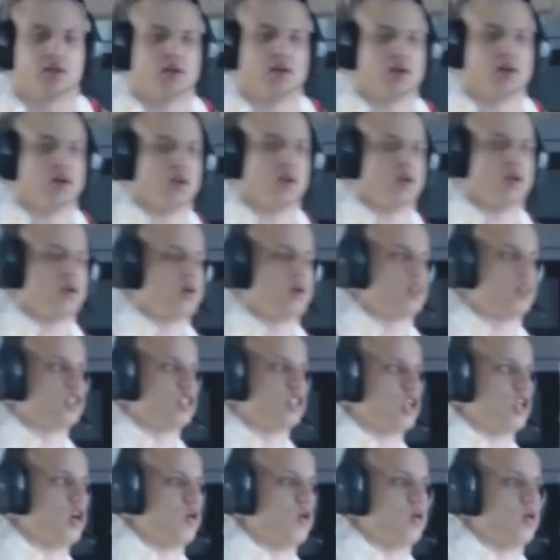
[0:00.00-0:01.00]
So,
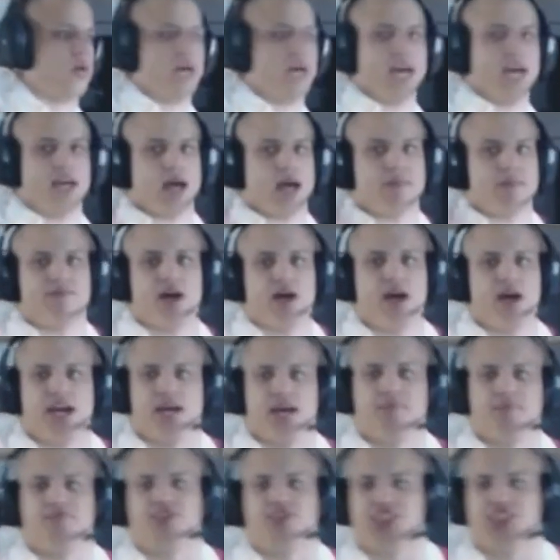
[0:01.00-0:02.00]
hey, I'm, hey, I'm
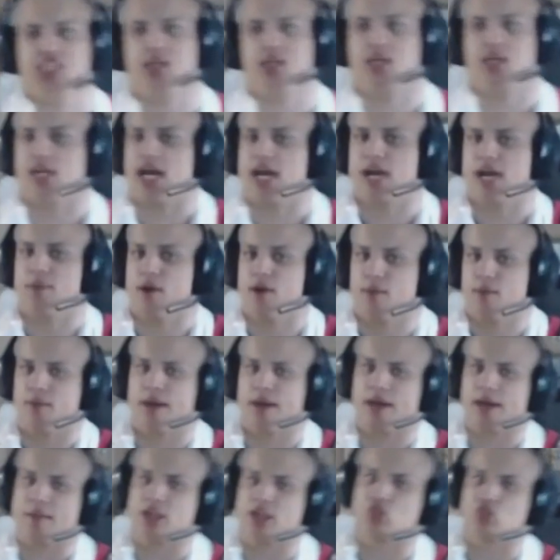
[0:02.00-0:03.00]
chilling. I, probably about
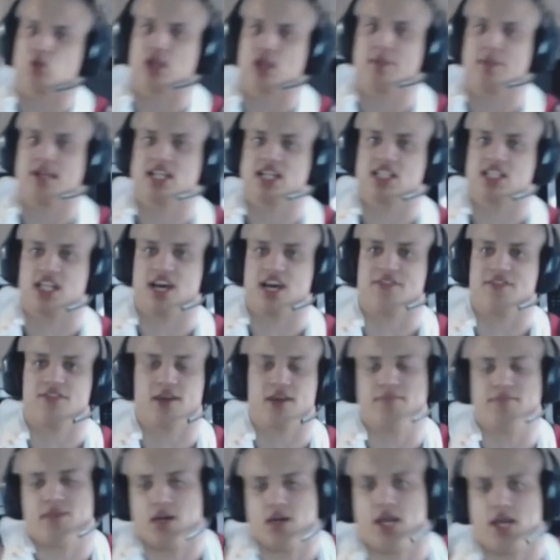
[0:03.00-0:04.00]
20 minutes left. I'm,
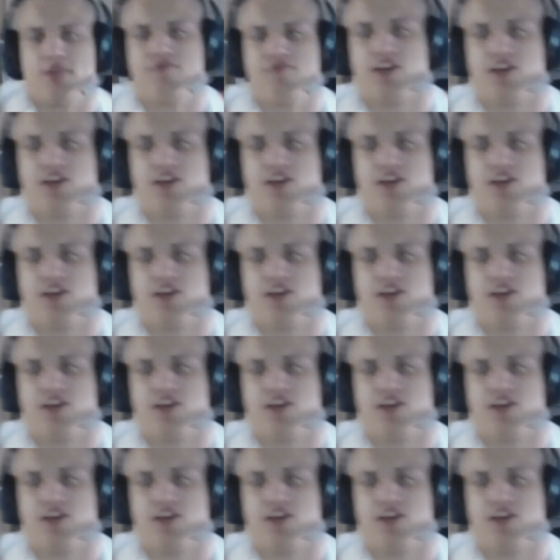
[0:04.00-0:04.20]
I'm fine.